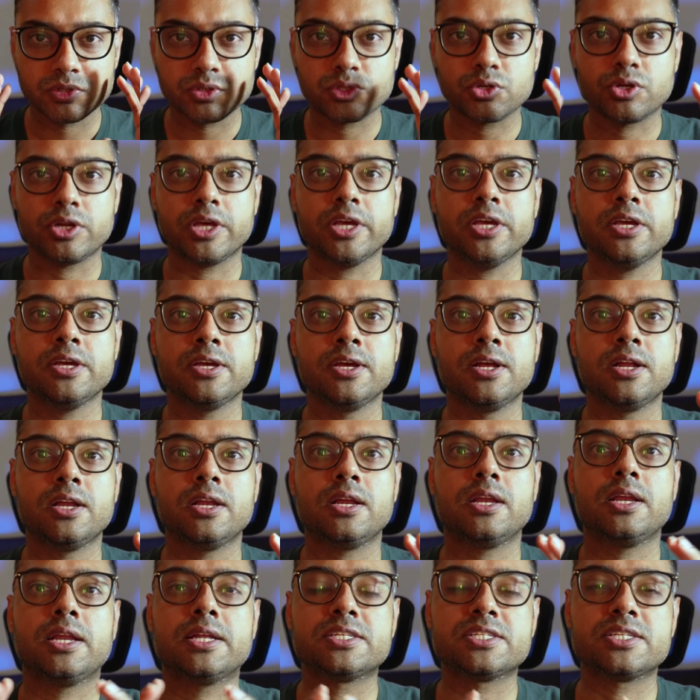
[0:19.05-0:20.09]
Today,
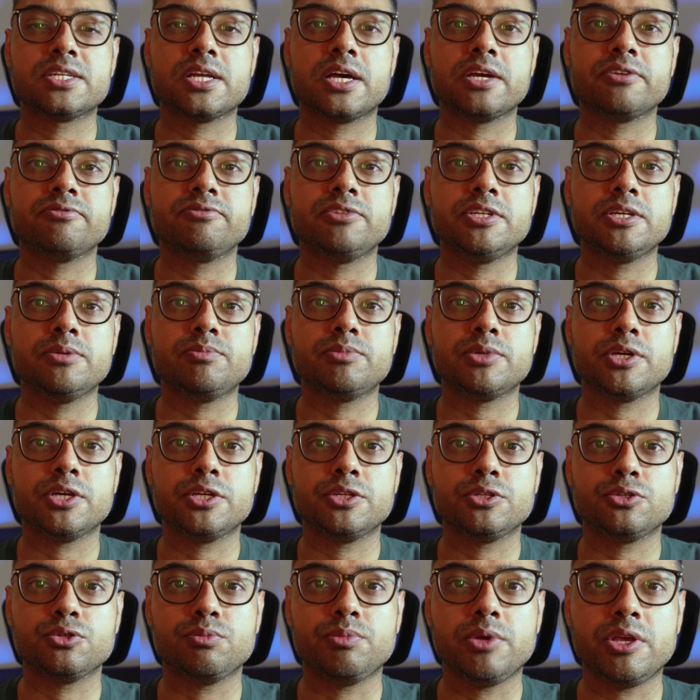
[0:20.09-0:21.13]
let's dive deep into